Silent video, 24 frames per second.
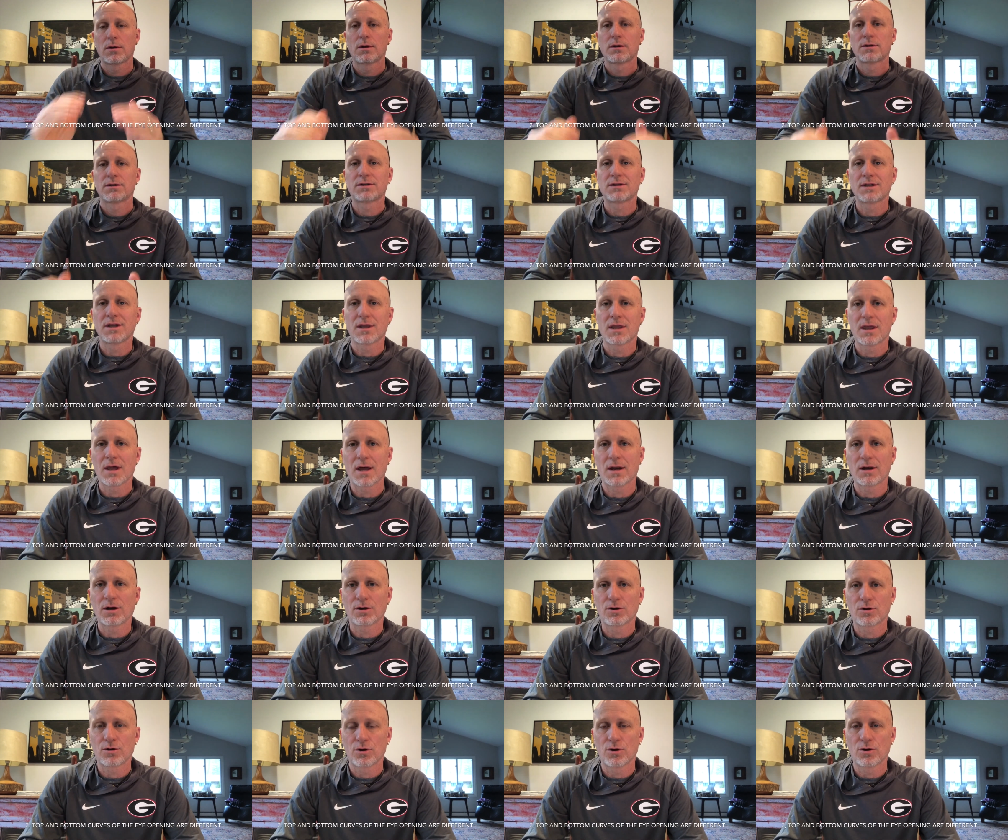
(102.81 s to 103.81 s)

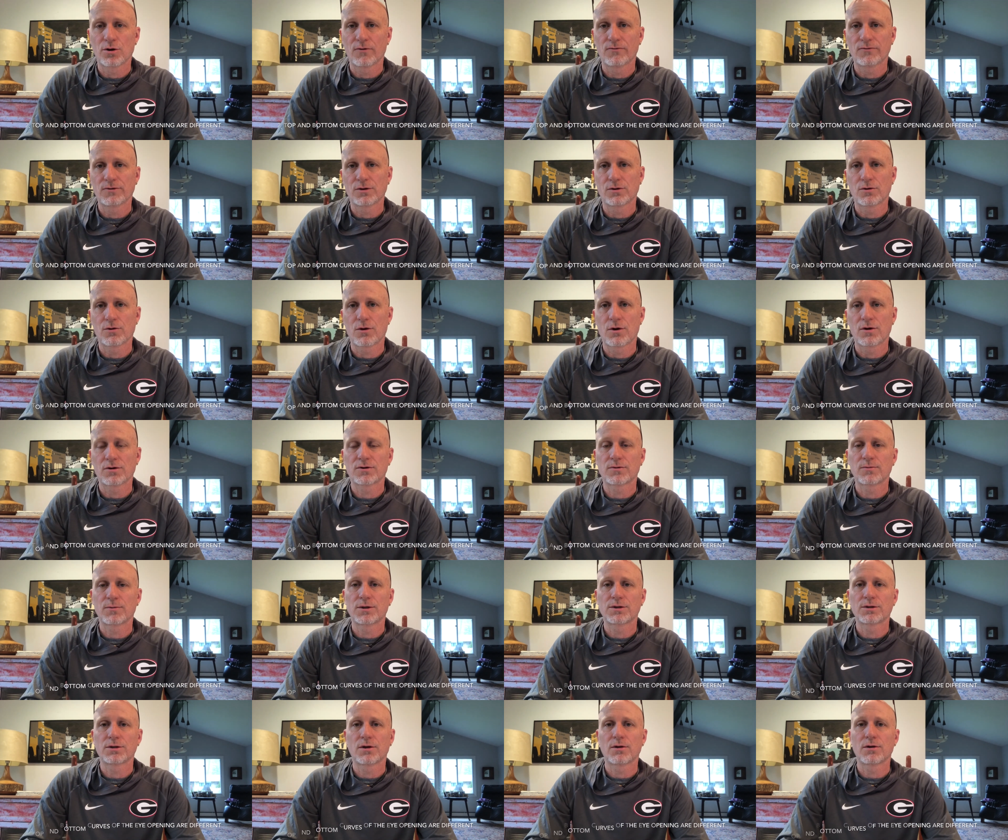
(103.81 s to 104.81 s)
synthetic curves across from
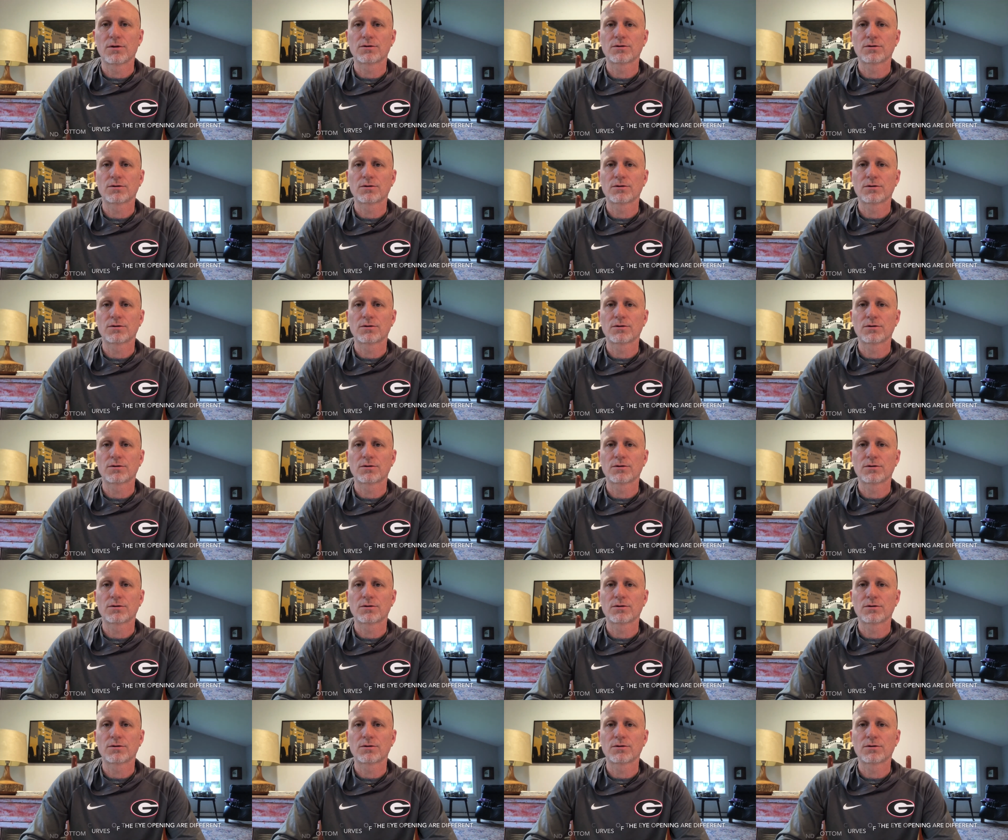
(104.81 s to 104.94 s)
each other.